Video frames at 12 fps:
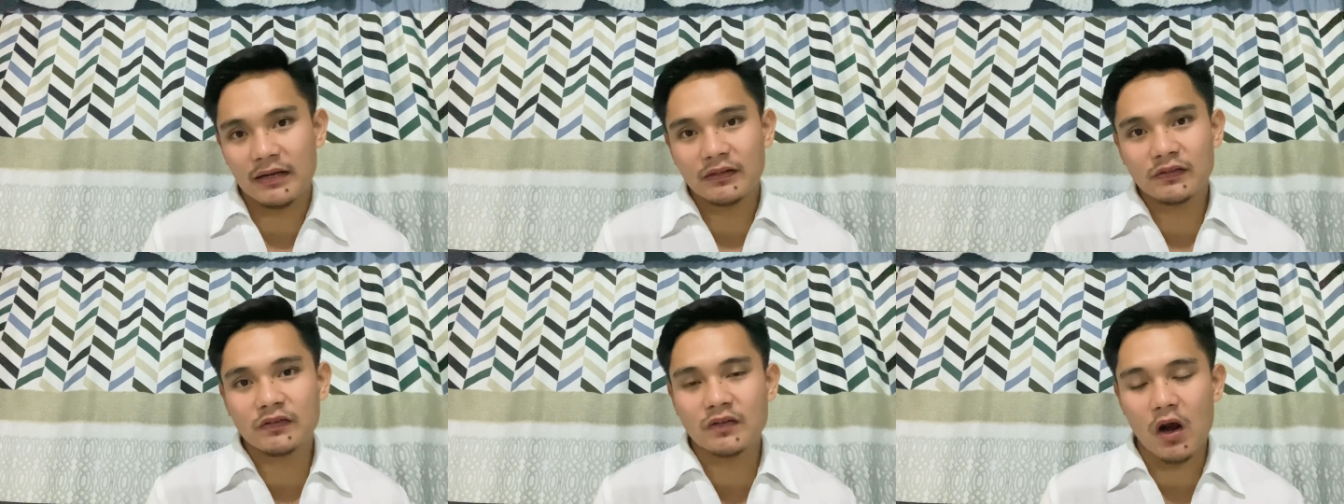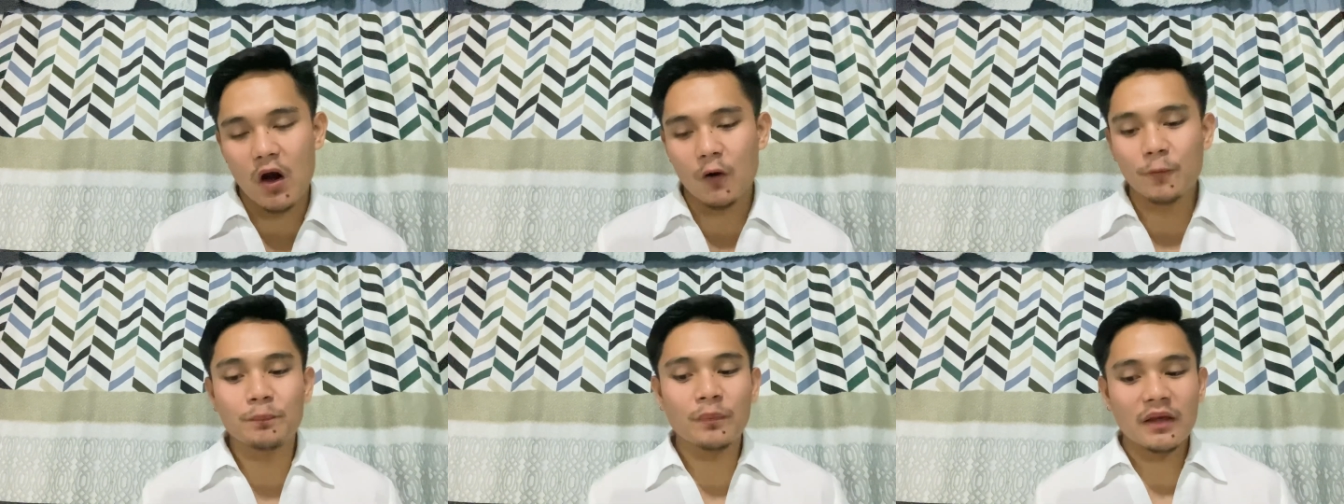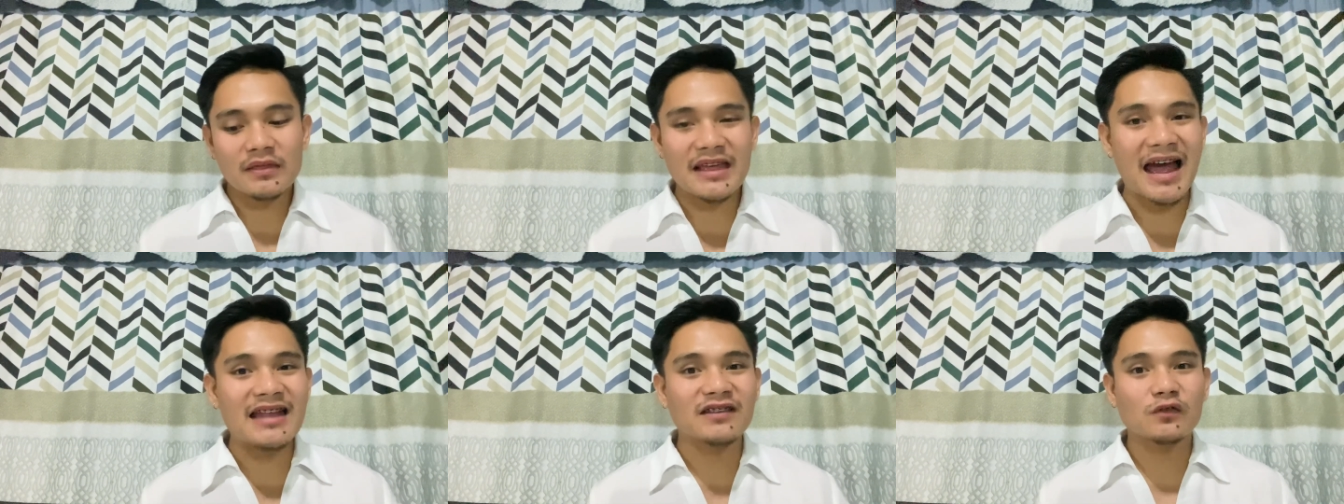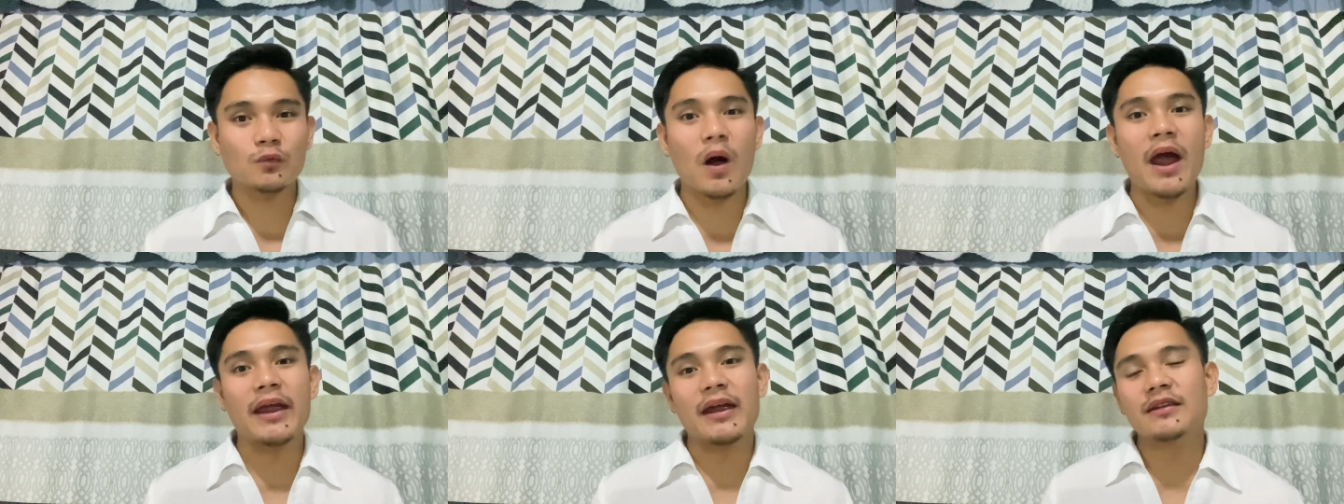So that's
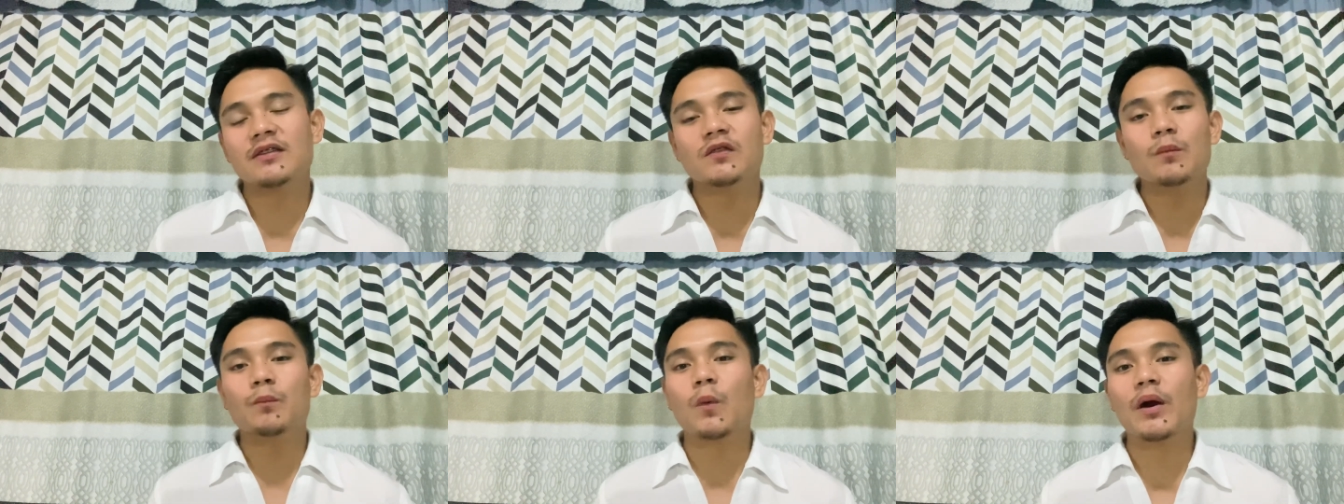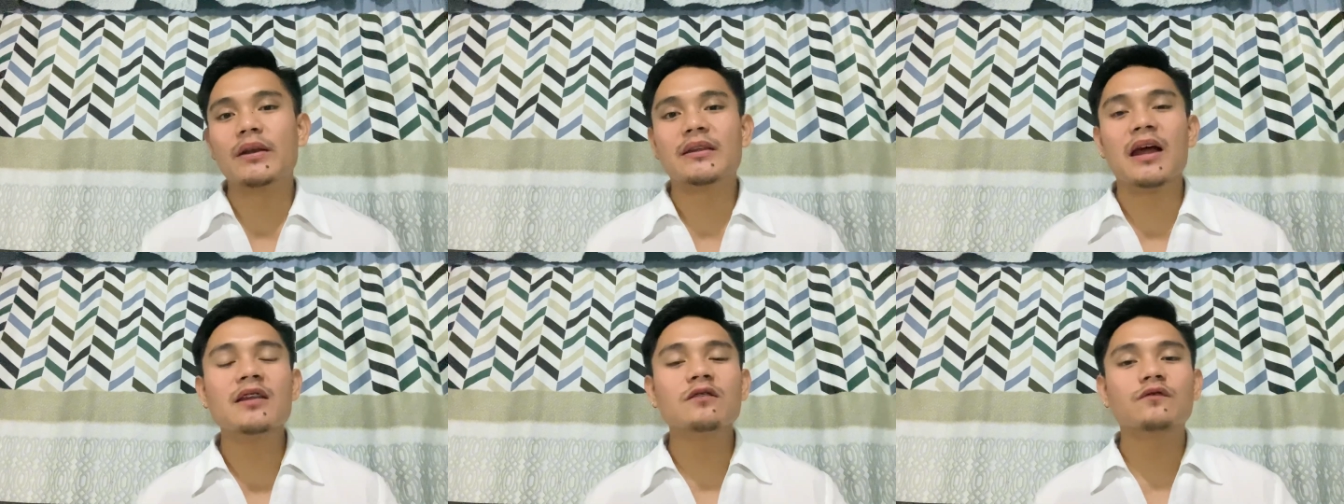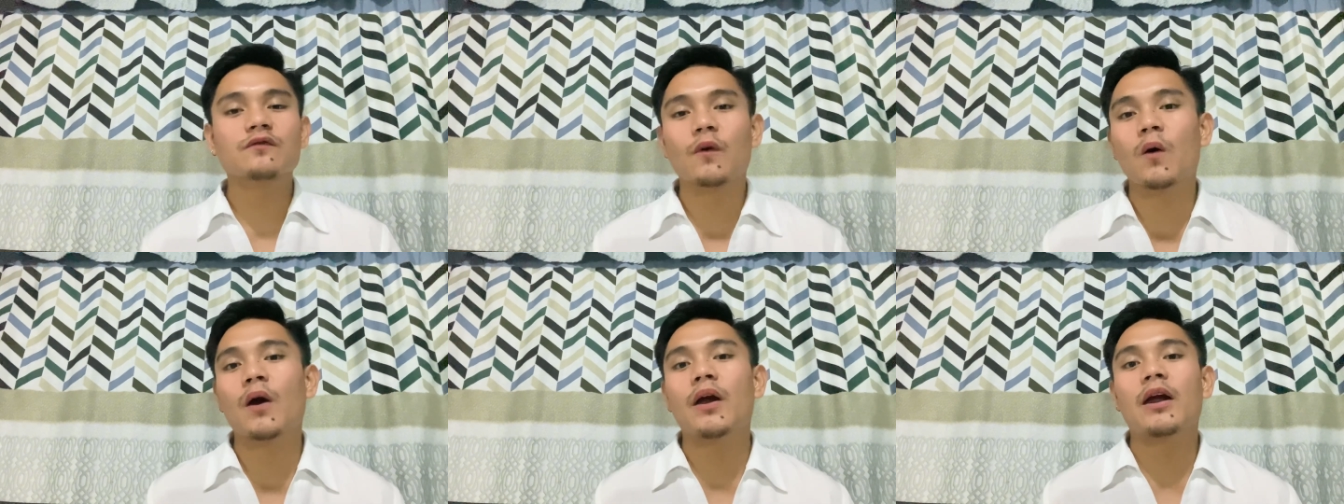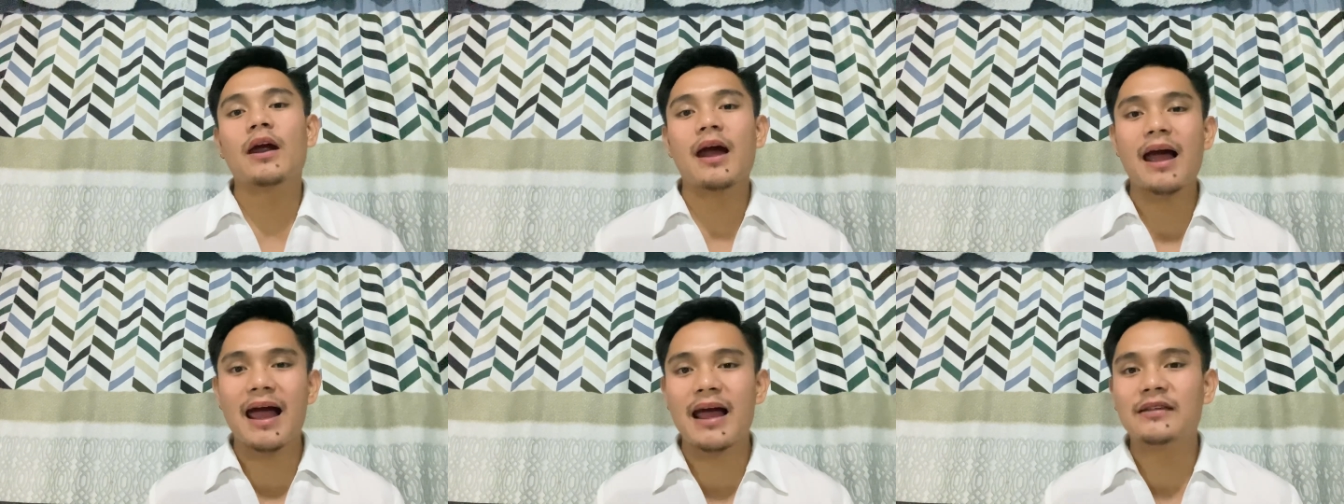why it is important for
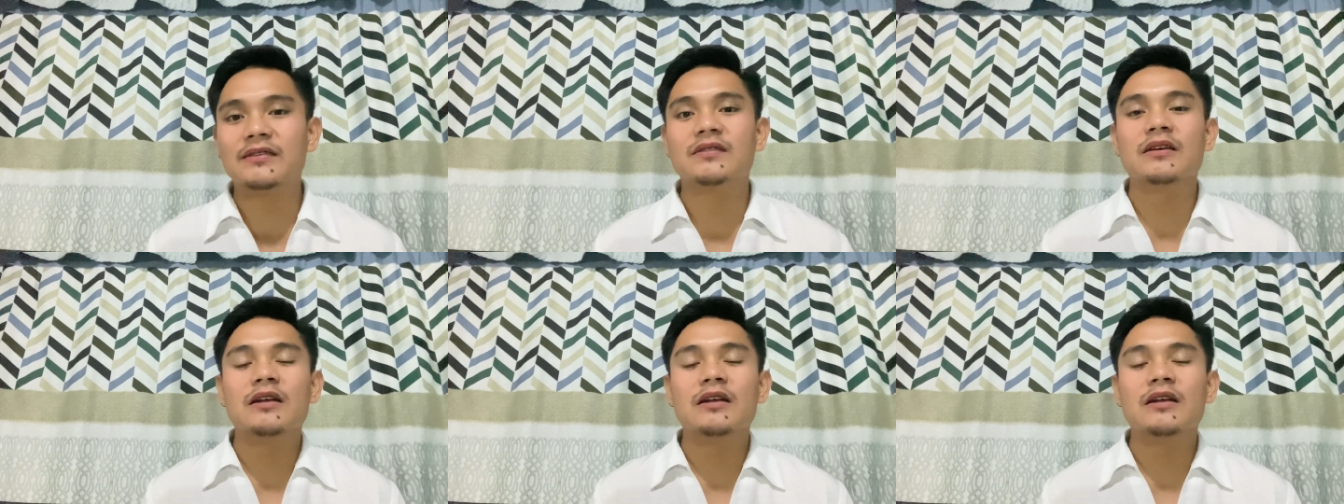us